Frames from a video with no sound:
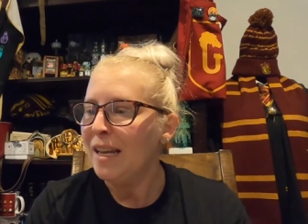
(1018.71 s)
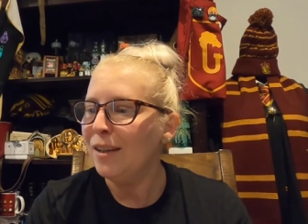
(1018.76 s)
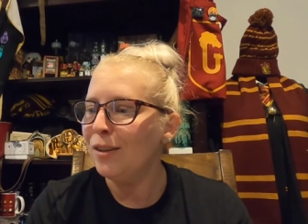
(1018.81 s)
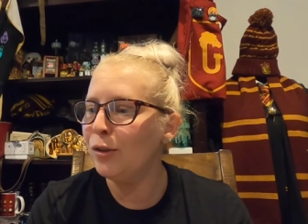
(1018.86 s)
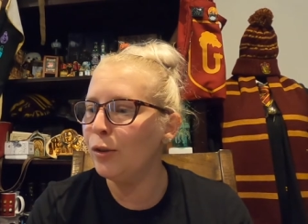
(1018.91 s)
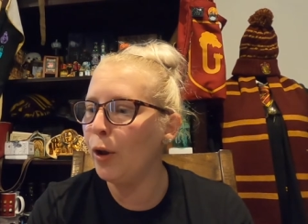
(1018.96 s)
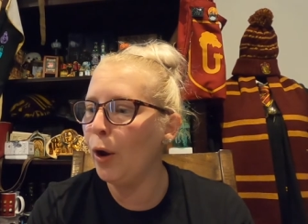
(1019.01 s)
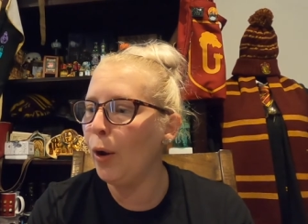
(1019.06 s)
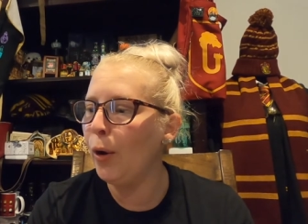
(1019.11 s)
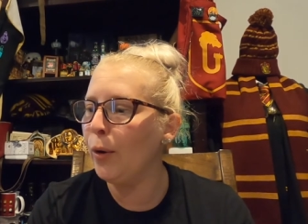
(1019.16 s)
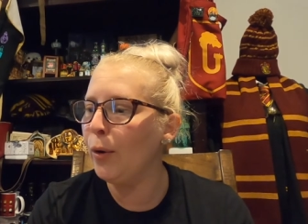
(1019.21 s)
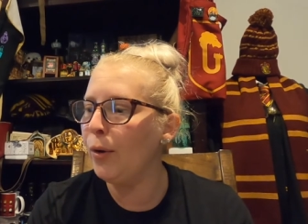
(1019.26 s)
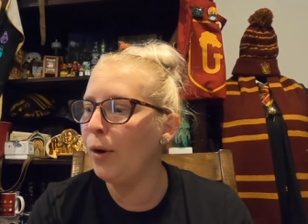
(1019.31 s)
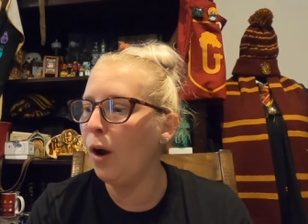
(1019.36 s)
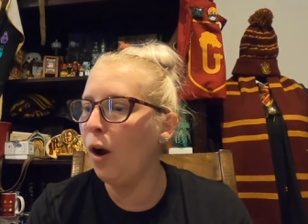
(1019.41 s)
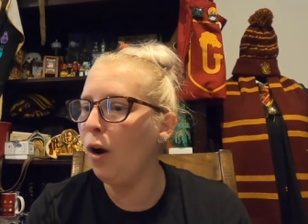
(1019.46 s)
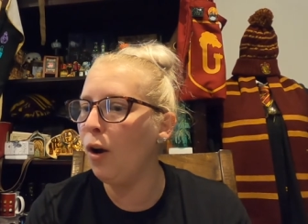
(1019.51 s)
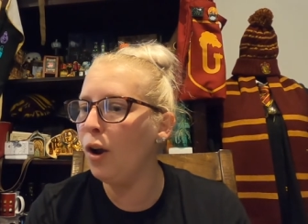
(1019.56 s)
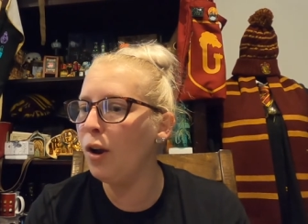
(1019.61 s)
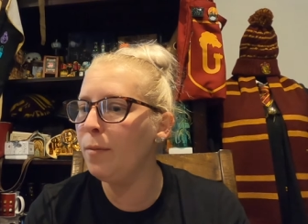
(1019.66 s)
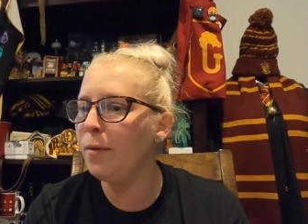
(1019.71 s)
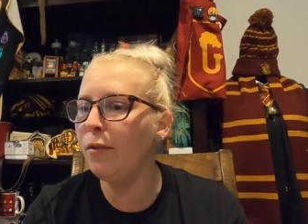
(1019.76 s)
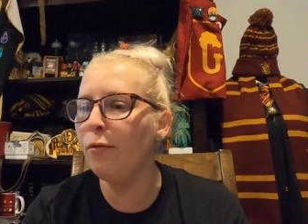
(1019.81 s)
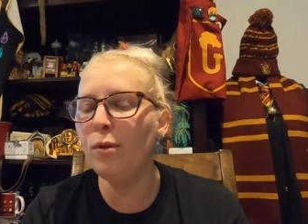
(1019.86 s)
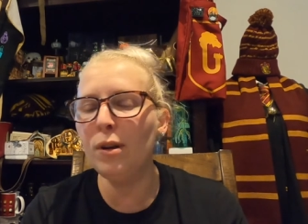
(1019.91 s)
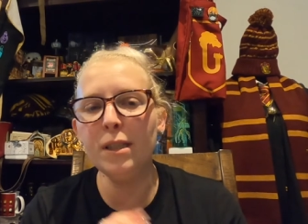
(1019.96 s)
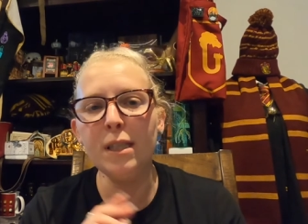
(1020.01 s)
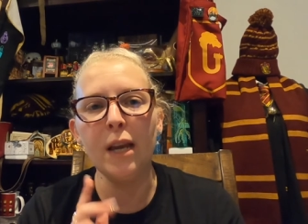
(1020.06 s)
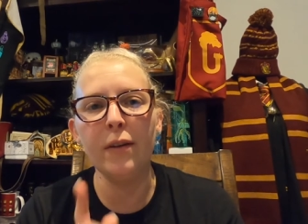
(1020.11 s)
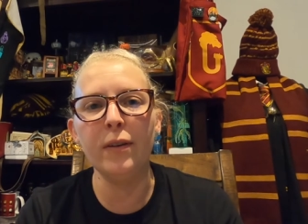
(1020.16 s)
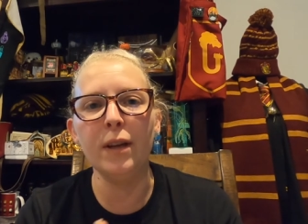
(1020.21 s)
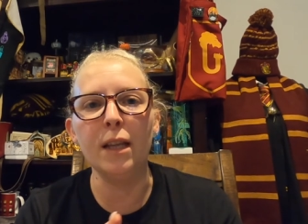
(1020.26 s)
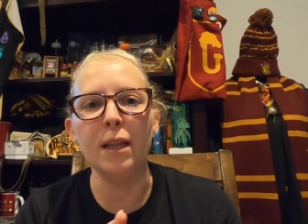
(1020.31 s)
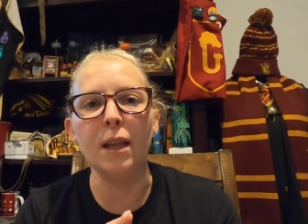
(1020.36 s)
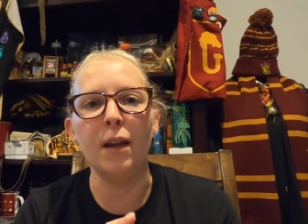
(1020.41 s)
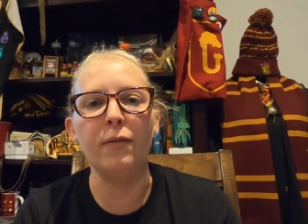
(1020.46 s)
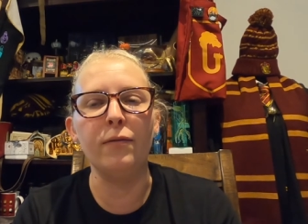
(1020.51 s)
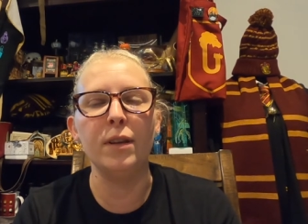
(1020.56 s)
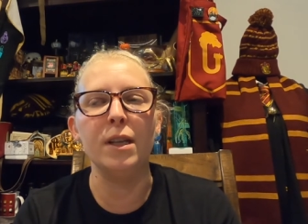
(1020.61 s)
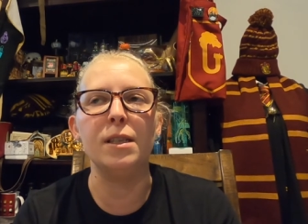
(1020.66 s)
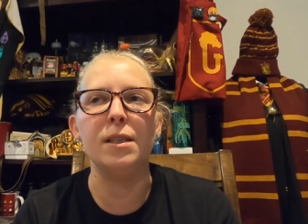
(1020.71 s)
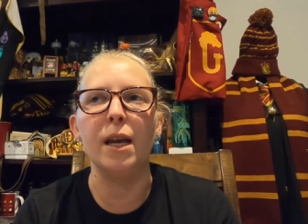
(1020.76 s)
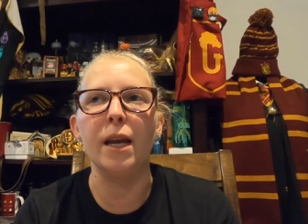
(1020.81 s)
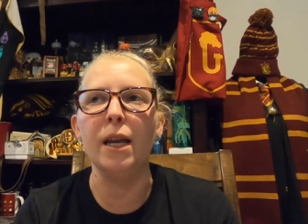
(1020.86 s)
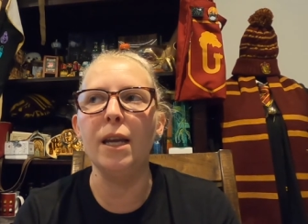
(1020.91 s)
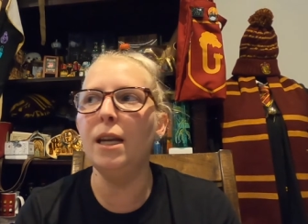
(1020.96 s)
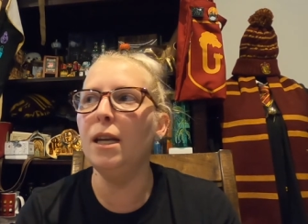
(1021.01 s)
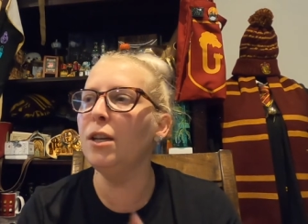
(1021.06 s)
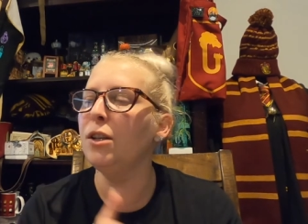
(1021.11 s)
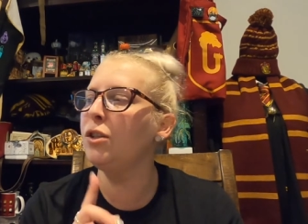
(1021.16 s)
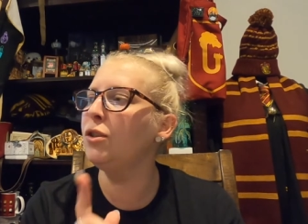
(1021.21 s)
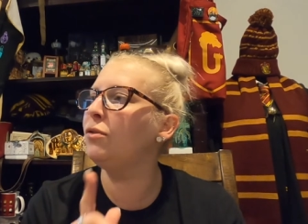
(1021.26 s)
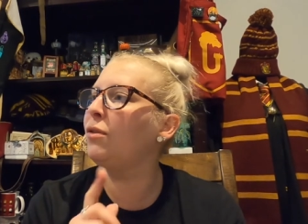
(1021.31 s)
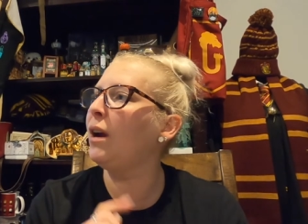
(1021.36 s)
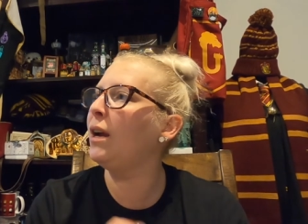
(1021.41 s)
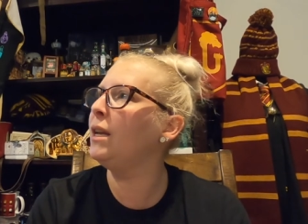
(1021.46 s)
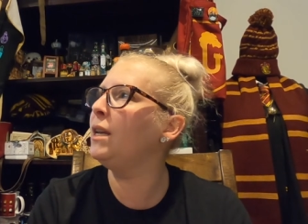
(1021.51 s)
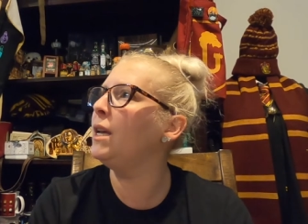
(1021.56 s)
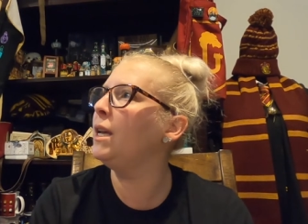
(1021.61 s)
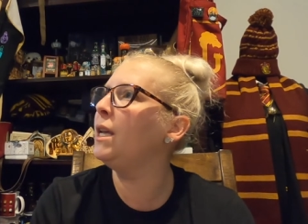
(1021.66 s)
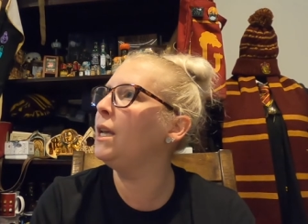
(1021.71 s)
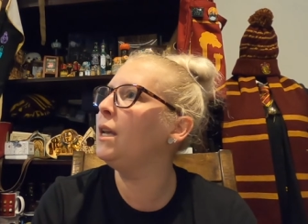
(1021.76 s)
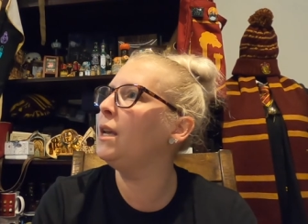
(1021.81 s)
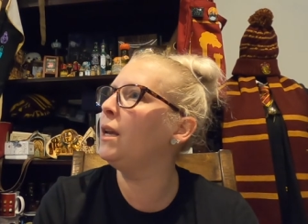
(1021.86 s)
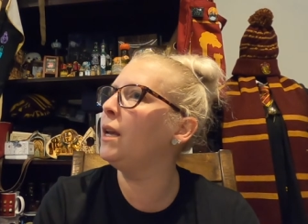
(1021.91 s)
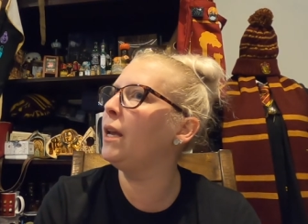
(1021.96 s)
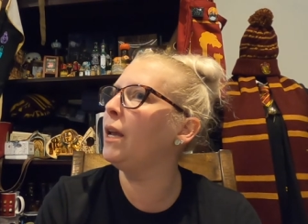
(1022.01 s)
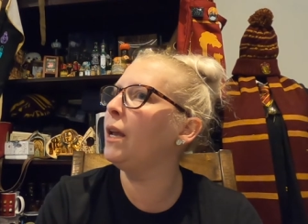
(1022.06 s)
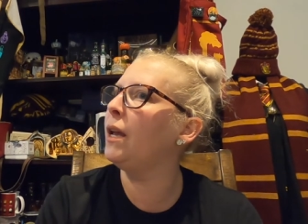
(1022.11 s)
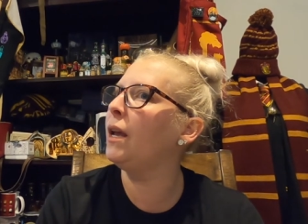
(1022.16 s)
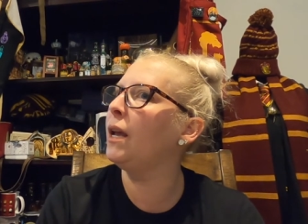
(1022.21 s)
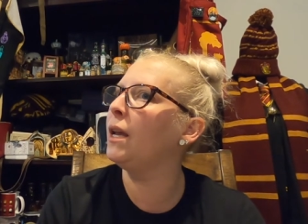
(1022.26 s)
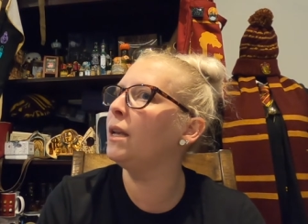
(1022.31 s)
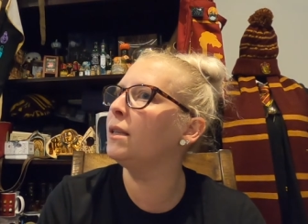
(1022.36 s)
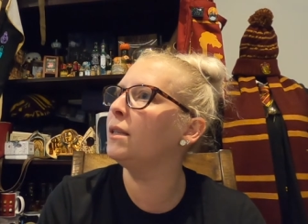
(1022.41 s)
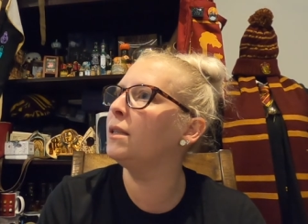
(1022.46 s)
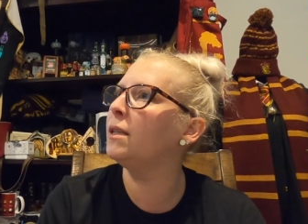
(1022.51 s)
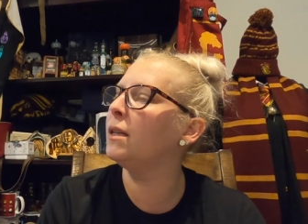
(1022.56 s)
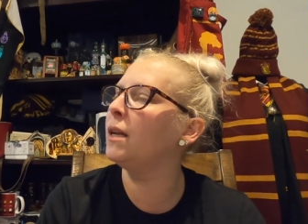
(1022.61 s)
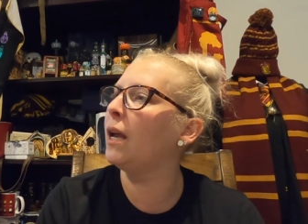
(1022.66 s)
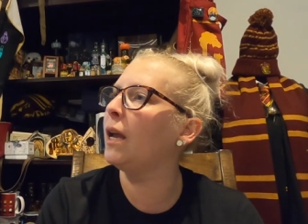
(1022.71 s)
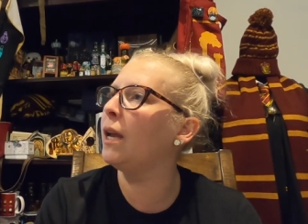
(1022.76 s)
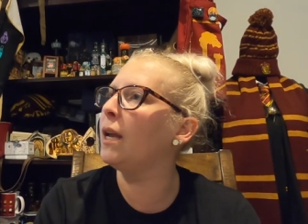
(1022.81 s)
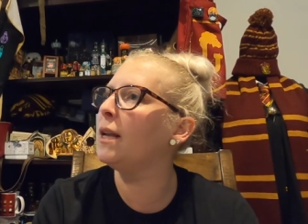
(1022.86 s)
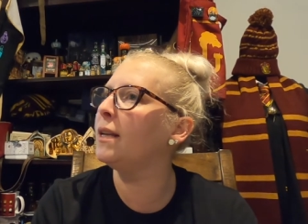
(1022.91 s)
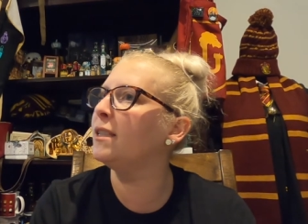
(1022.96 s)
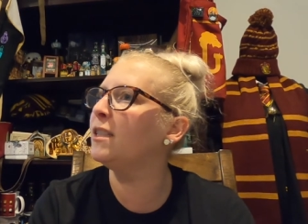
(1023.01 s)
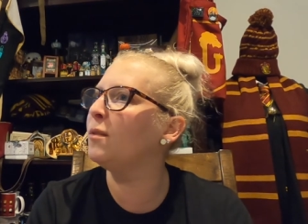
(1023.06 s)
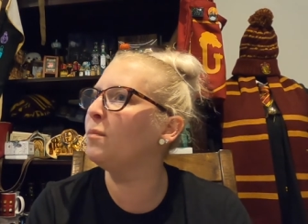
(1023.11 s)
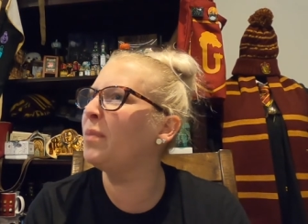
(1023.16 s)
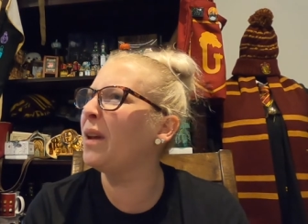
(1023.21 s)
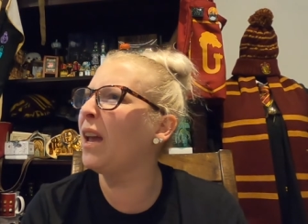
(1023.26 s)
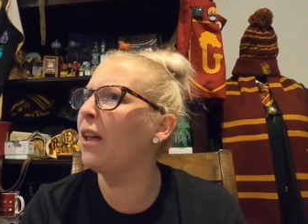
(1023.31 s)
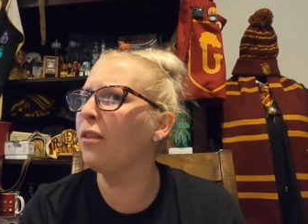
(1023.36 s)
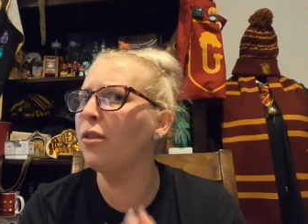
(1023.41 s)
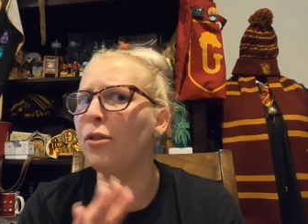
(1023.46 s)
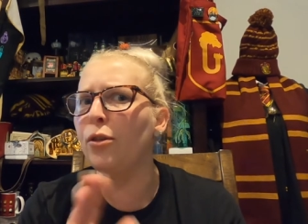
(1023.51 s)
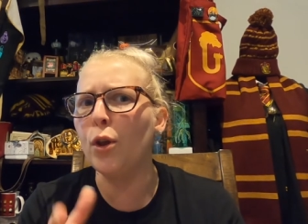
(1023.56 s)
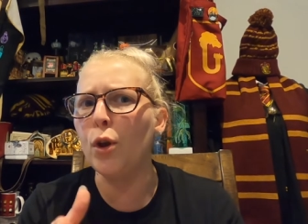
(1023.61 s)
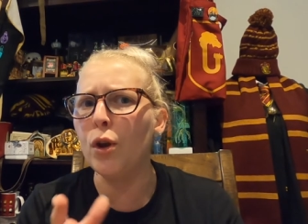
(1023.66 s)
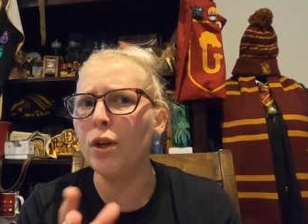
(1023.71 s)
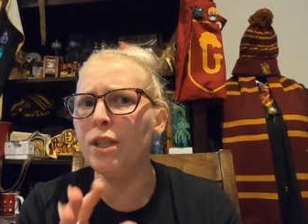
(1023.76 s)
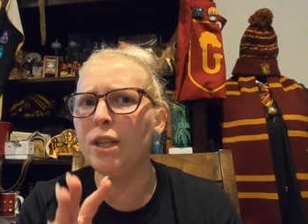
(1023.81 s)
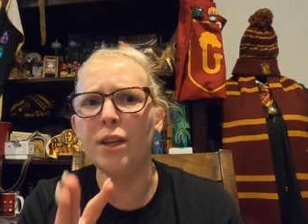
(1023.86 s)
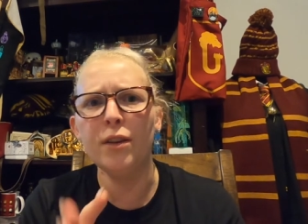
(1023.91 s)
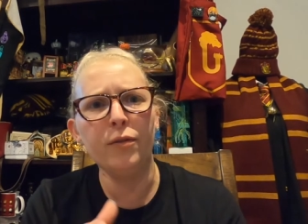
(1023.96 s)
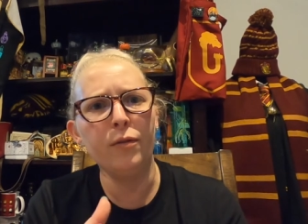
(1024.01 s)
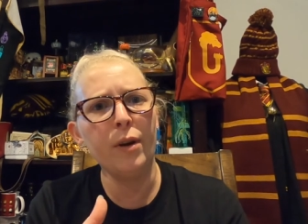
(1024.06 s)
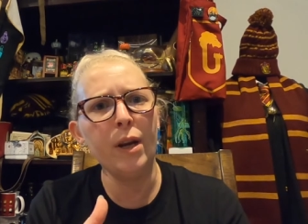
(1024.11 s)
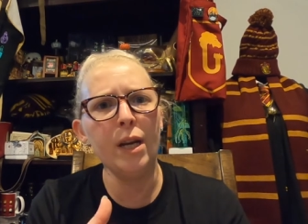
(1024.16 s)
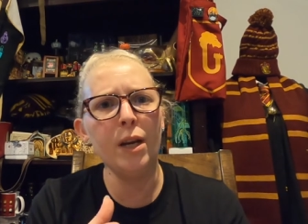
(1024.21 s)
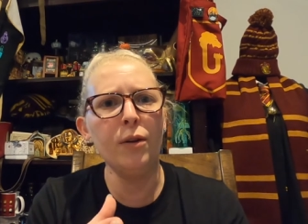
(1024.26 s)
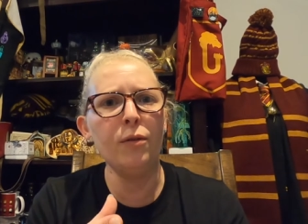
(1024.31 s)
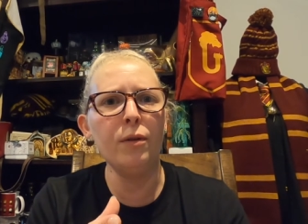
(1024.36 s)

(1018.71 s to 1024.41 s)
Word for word: So I hope everyone's having a lovely day. In Australia here it, today, it's about 33